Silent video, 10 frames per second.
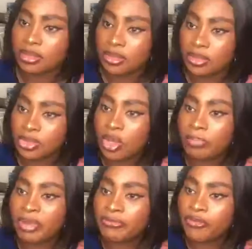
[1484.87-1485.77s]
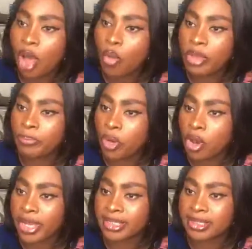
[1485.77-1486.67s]
So before we
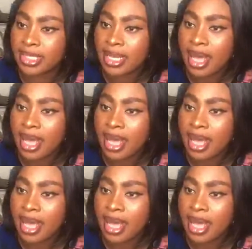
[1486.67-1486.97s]
point